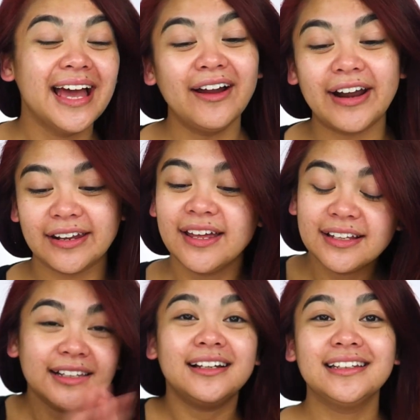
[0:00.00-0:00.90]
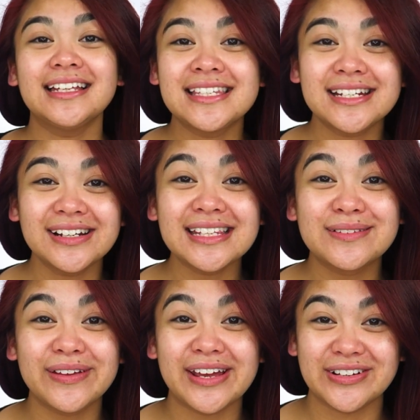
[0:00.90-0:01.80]
All right, let's start
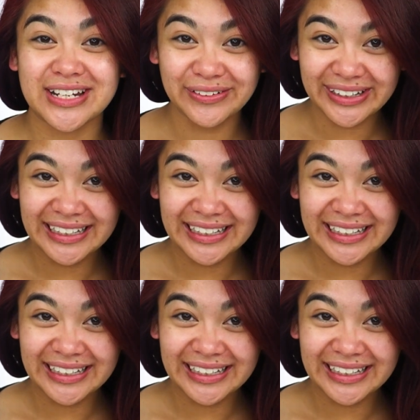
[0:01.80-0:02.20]
this video, shall